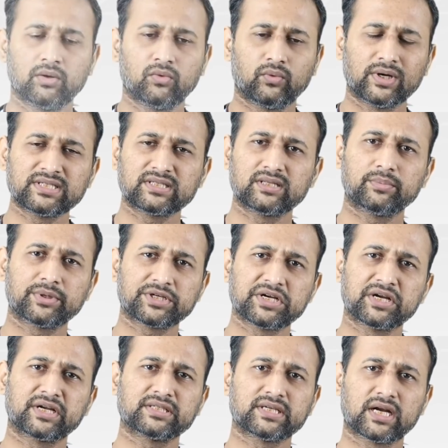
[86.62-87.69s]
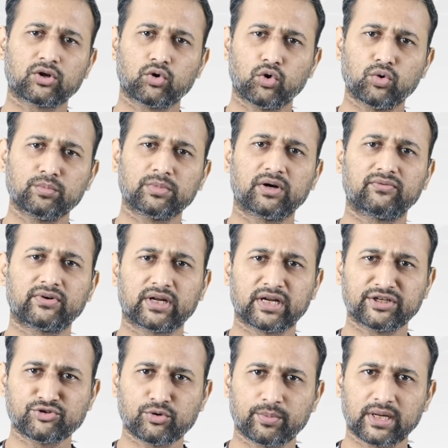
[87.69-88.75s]
Once the patient is at home after
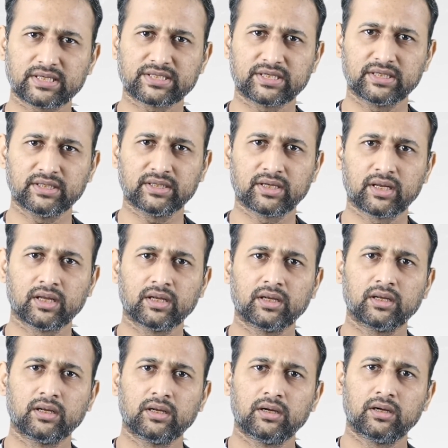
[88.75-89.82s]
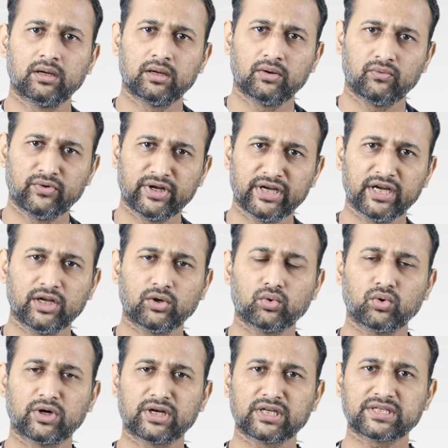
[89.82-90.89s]
angioplasty, we need
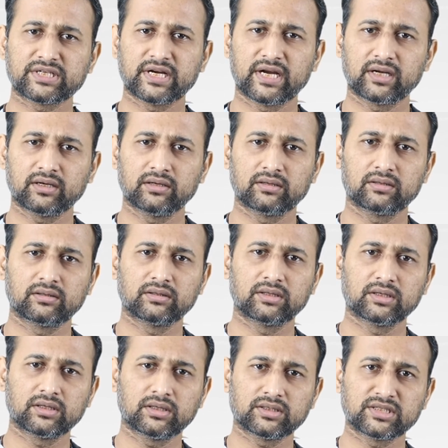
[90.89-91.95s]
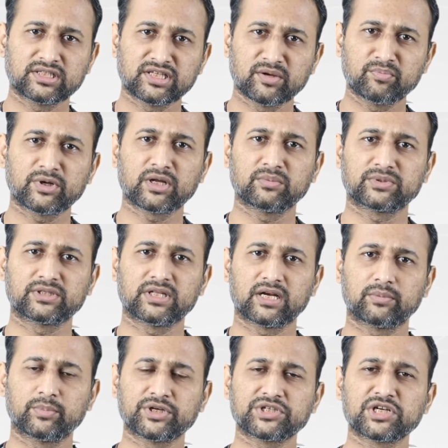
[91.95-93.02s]
to understand the symptoms
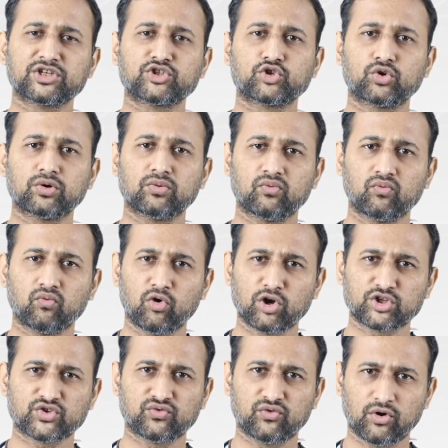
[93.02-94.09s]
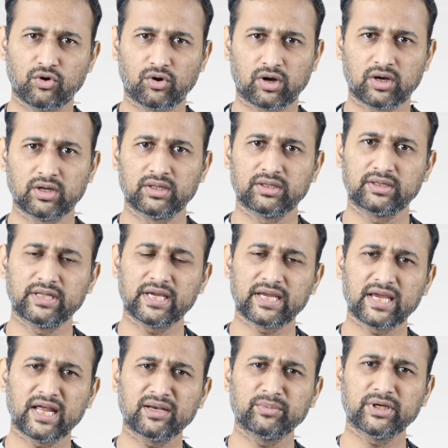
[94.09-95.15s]
that patient should watch for. They
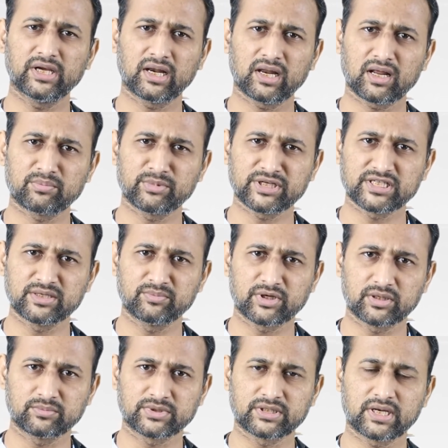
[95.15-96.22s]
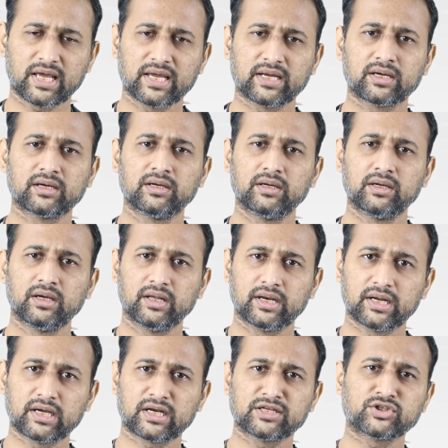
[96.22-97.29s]
can be alarming symptoms like
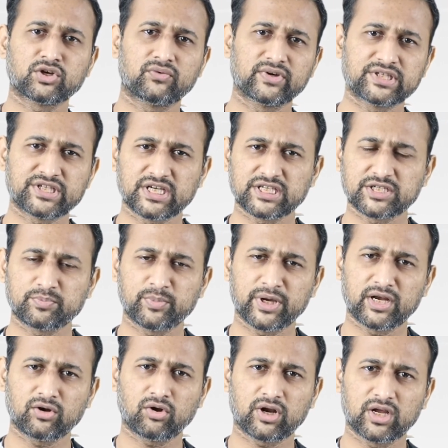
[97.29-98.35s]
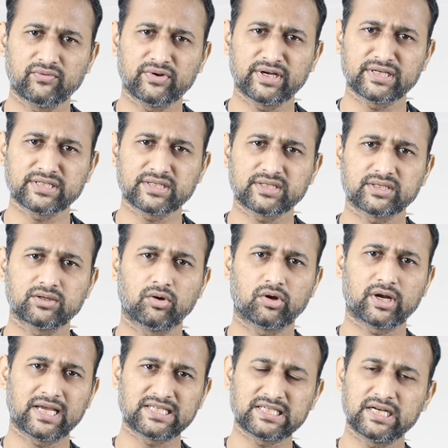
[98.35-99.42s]
recurrence of a chest pain or heaviness
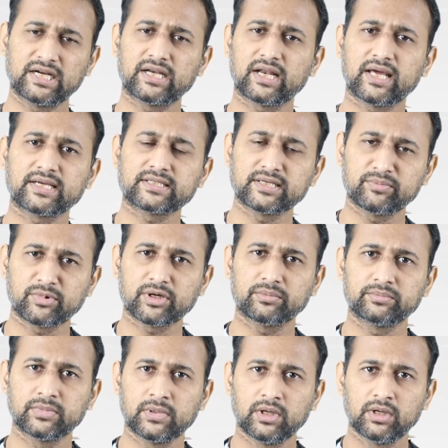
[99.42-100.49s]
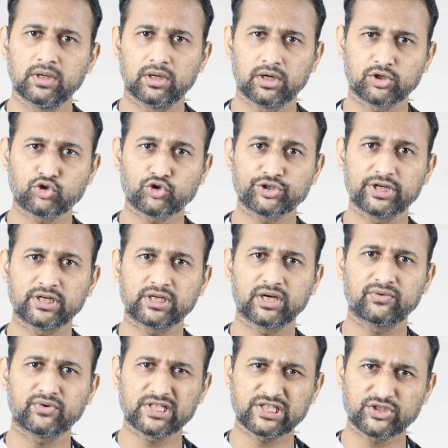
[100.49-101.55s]
or acidity like symptom
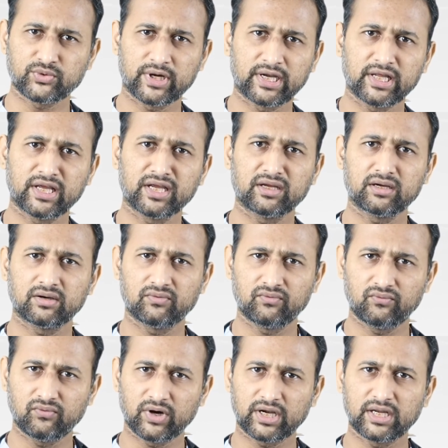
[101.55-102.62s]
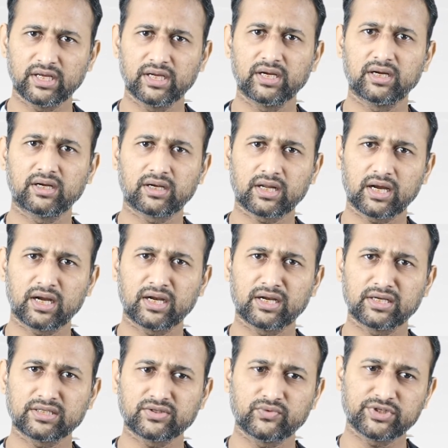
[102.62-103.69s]
associated with sweating, fatigue,
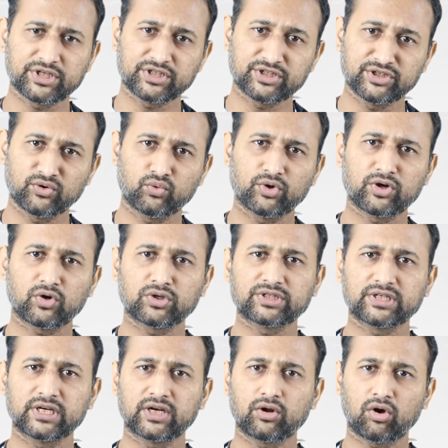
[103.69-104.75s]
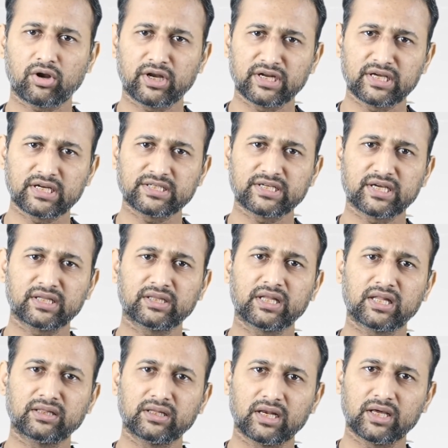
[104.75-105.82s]
tiredness which is new in onset or increasing
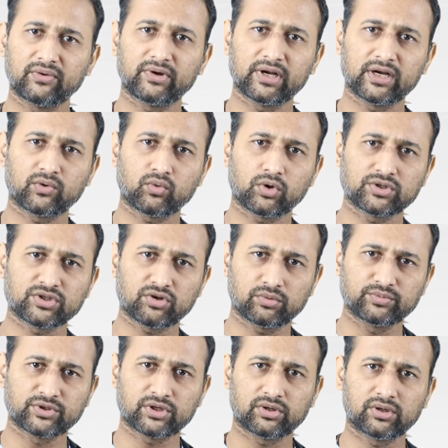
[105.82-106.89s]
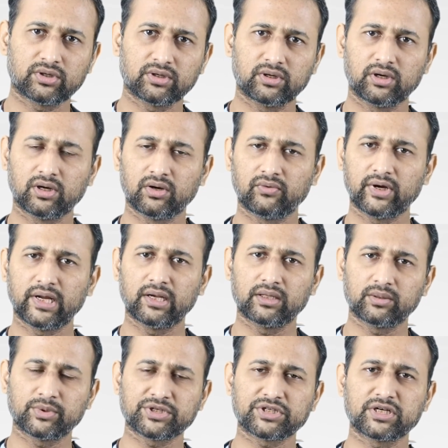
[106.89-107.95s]
than the level it was observed while
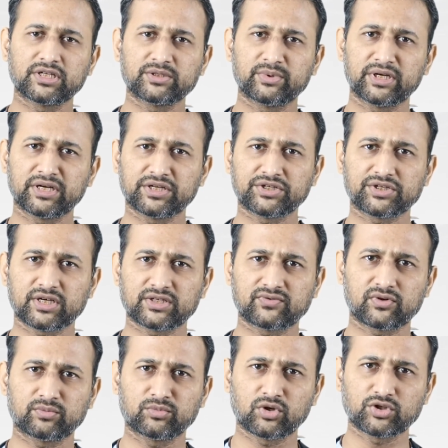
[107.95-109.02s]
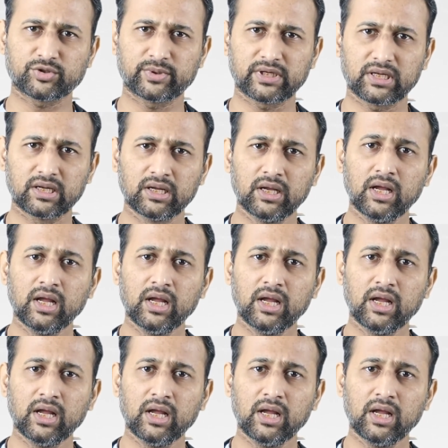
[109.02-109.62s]
the patient is being discharged from the hospital.